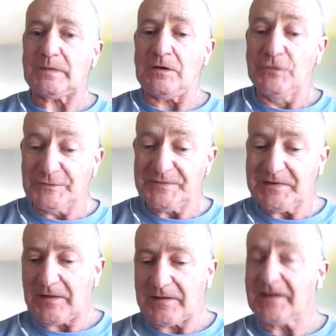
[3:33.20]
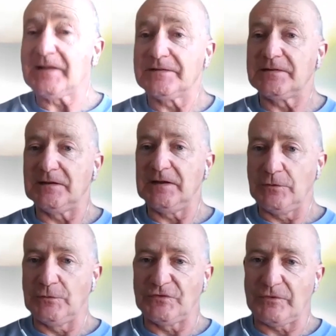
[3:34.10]
you'll see that LTE
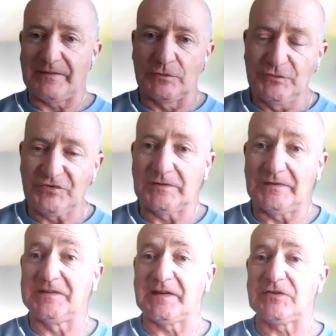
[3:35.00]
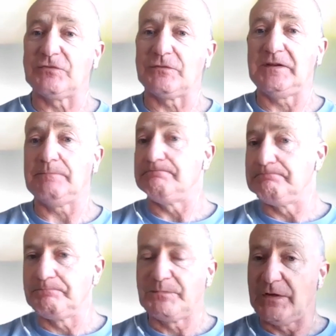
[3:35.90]
long-term evolution is actually
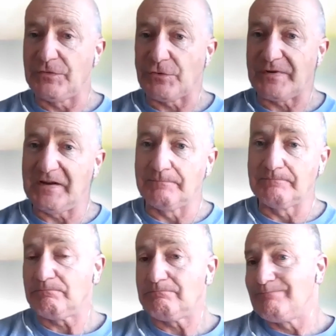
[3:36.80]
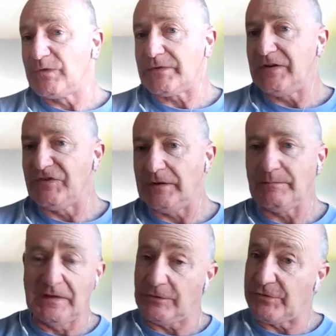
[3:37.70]
3G
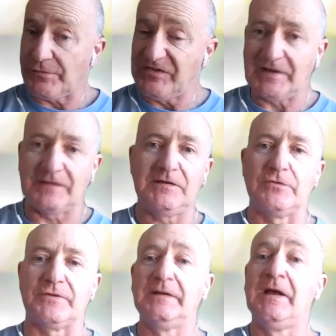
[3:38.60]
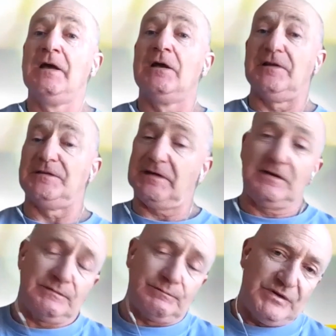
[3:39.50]
in the 3G category. Let's say
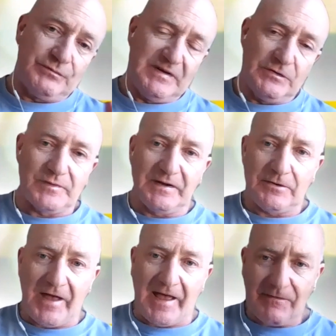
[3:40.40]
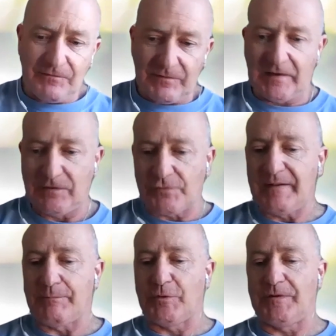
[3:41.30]
it's between 3.5 and
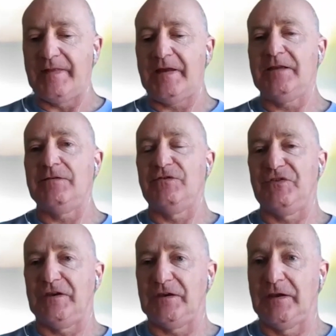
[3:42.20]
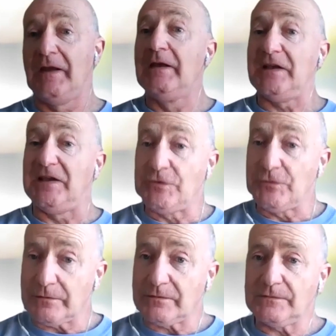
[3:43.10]
3.9G. In
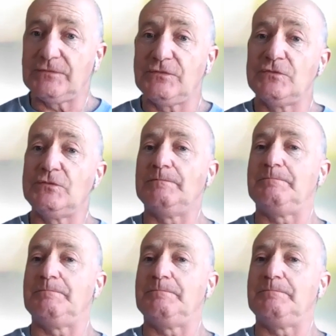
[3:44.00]
order to